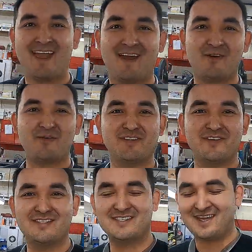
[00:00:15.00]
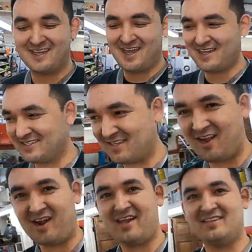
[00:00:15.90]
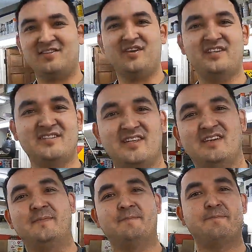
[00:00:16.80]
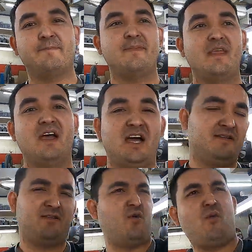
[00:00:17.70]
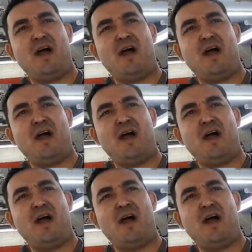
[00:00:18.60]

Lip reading: How are we doing today, guys? All right, so here's the deal. I don't know